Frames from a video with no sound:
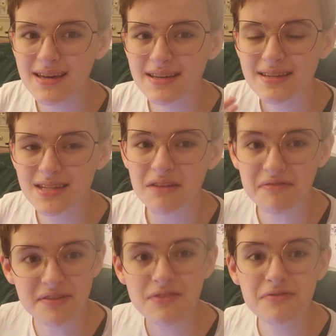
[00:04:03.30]
into the
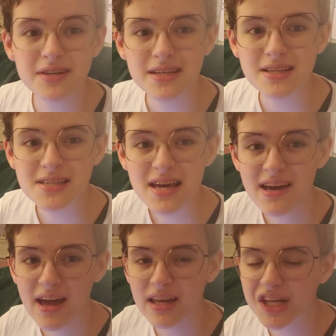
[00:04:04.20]
50s,
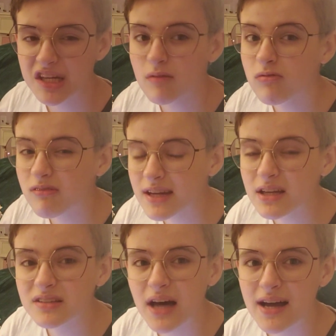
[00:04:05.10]
and he
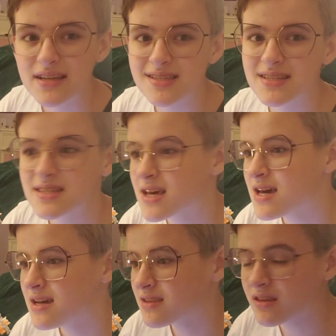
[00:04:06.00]
realizes
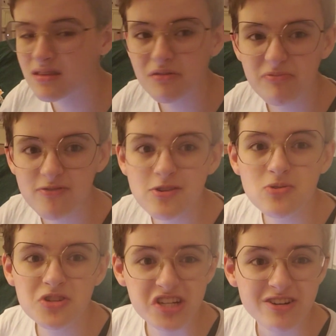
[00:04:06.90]
that the
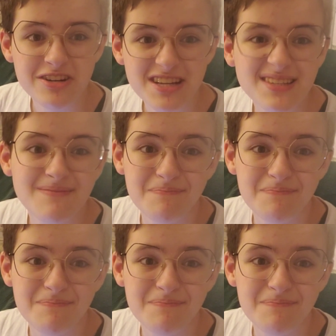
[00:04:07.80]
future is